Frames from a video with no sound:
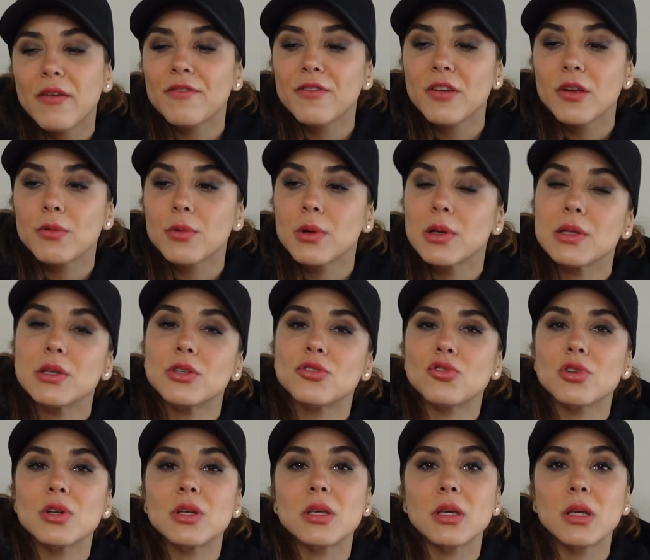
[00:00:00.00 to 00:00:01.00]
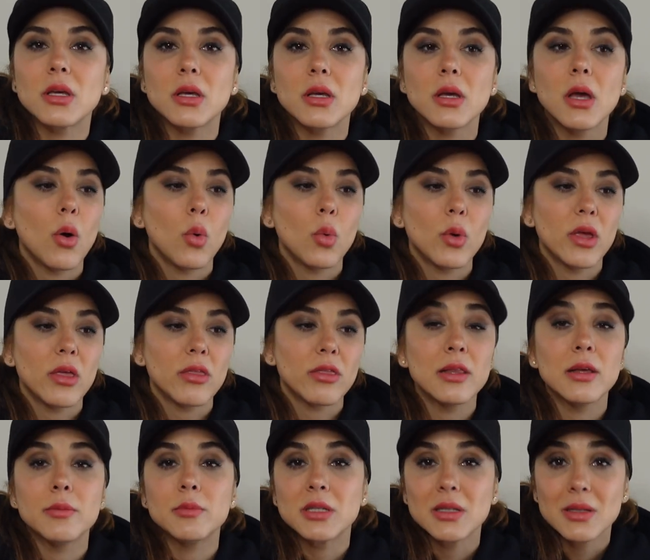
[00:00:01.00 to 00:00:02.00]
feel really tricky with
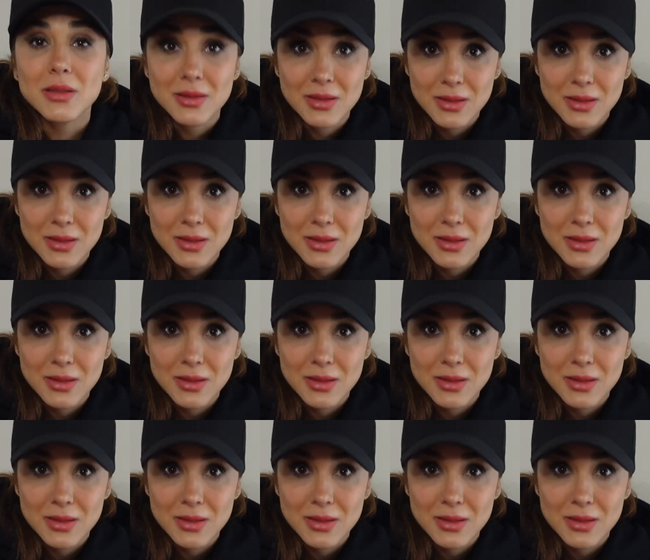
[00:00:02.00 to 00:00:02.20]
limited